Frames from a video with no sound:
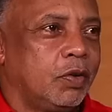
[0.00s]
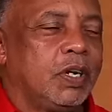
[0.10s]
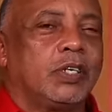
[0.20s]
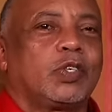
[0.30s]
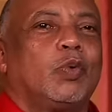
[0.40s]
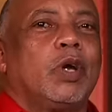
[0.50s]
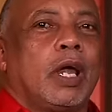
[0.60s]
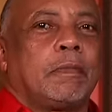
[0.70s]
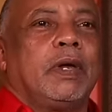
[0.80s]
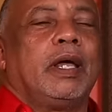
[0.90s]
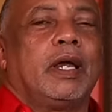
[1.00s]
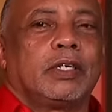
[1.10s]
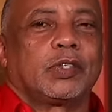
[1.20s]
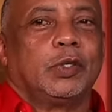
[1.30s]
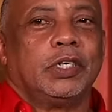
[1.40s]
the sound not playing
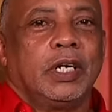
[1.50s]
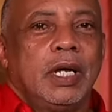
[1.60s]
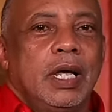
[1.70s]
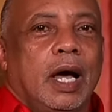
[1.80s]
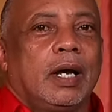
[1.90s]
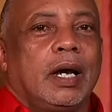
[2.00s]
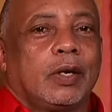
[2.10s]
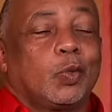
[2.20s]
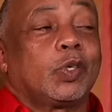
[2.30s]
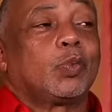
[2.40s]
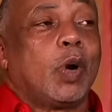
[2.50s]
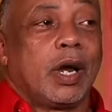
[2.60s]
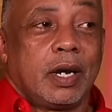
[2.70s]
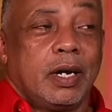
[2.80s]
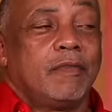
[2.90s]
as good. And that was one
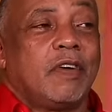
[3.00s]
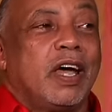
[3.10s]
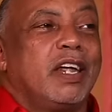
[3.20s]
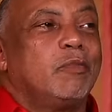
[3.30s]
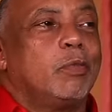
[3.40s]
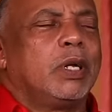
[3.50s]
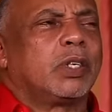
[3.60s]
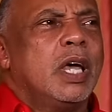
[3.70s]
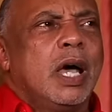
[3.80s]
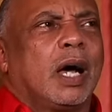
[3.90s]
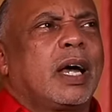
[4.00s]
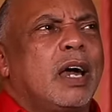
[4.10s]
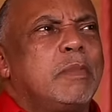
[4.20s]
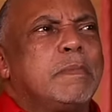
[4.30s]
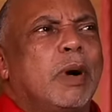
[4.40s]
of the defining moments. I
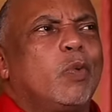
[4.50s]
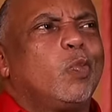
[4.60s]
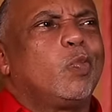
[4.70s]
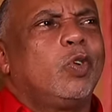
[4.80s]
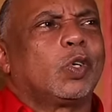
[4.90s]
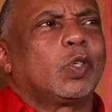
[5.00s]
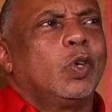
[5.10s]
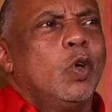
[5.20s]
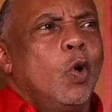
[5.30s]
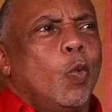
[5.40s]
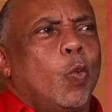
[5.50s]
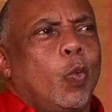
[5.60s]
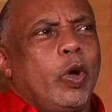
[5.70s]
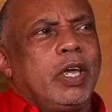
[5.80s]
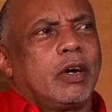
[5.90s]
can't remember just
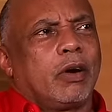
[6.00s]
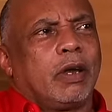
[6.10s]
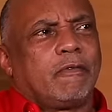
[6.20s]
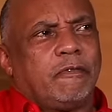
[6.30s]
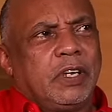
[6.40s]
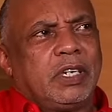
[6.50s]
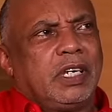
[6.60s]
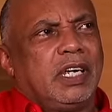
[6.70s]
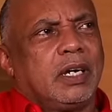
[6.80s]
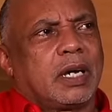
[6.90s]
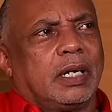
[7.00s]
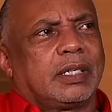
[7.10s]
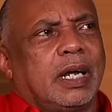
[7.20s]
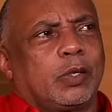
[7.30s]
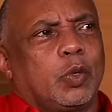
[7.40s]
where it fit in, because
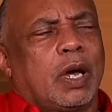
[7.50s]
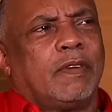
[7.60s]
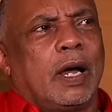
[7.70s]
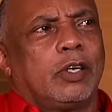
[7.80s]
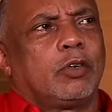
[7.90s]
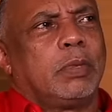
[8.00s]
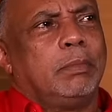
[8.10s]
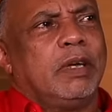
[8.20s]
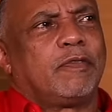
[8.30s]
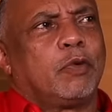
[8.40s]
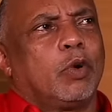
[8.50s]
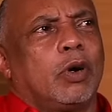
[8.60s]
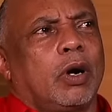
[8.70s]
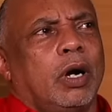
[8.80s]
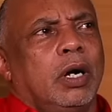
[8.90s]
that would have had to be
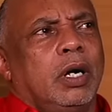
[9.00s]
before,